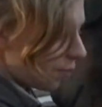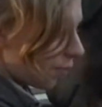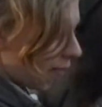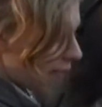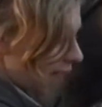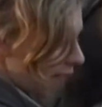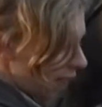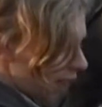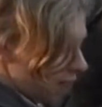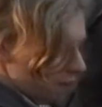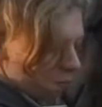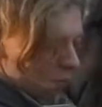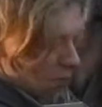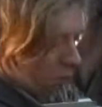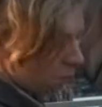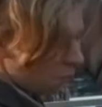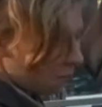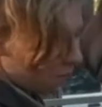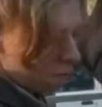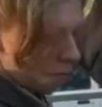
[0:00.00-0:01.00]
be
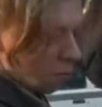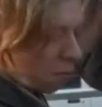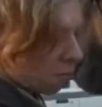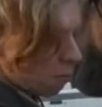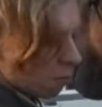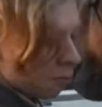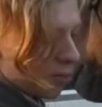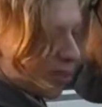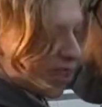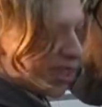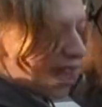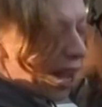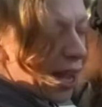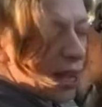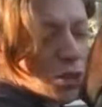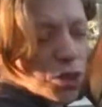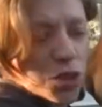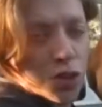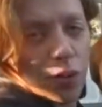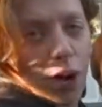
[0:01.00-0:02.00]

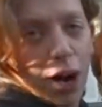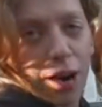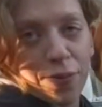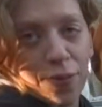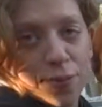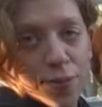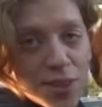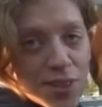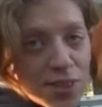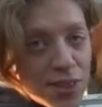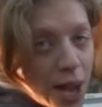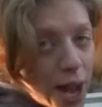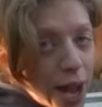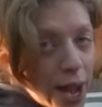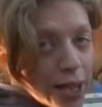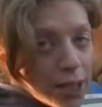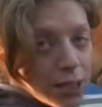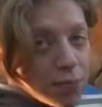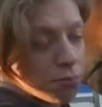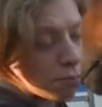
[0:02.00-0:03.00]
saints right from the
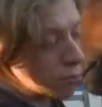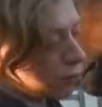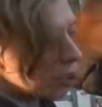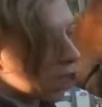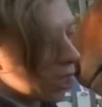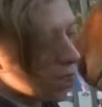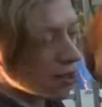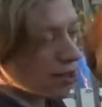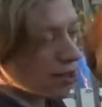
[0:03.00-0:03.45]
start, chuck a